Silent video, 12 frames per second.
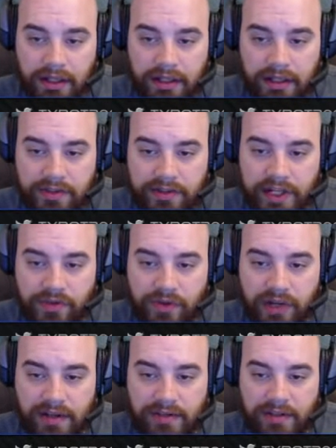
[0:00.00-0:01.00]
Stage
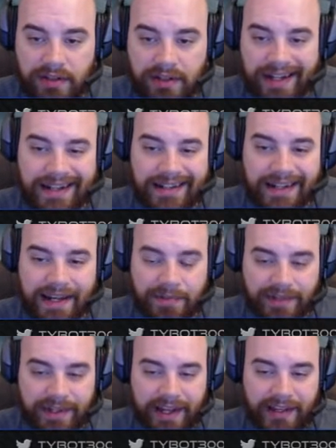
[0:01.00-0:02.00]
recover
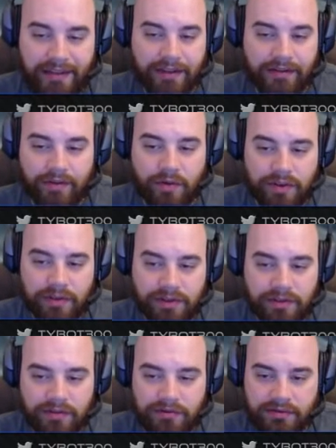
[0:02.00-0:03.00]
98%, of
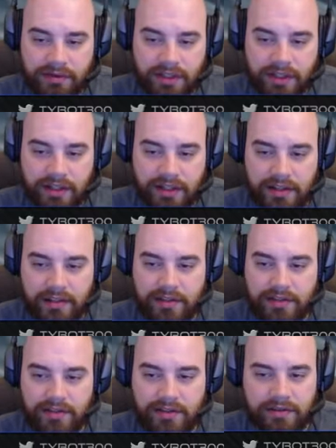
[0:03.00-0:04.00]
course,
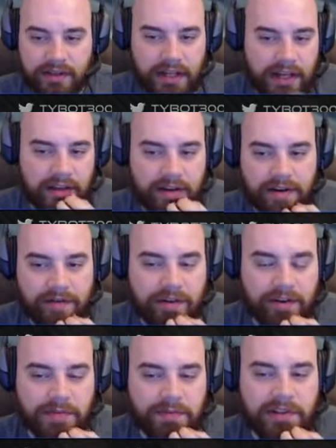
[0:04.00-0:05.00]
because they are
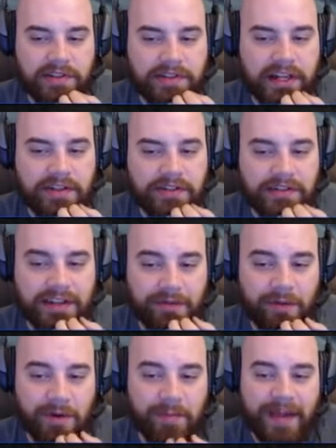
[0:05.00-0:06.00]
very small stages,
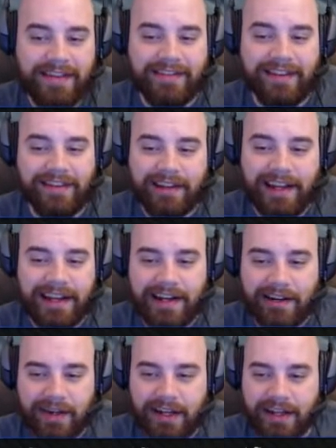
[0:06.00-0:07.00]
and we're basically landing
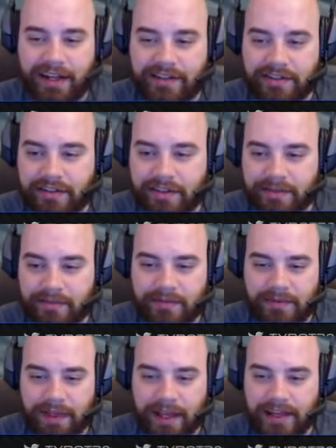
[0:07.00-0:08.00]
right next to the
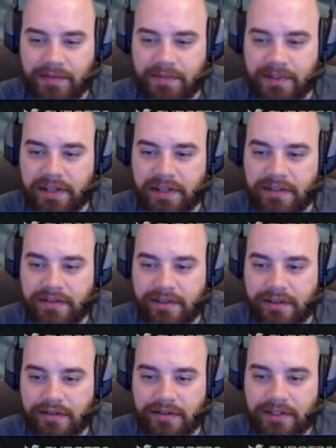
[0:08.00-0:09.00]
KSP.
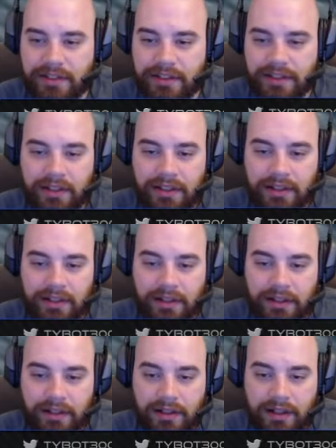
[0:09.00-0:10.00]
So,
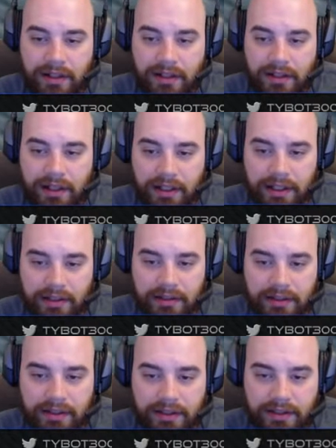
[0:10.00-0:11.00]
and
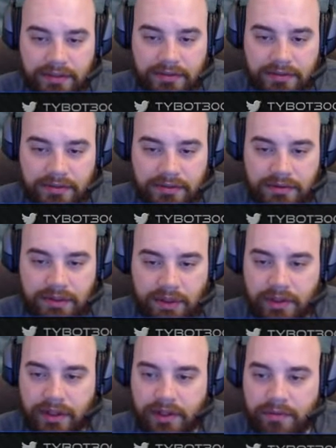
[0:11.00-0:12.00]
there
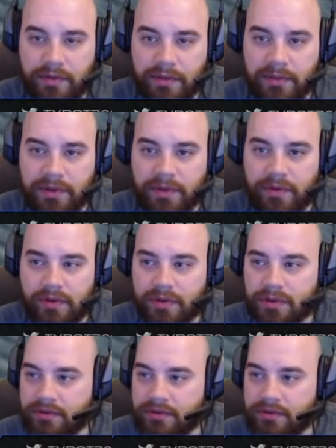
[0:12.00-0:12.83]
we go, a little bit more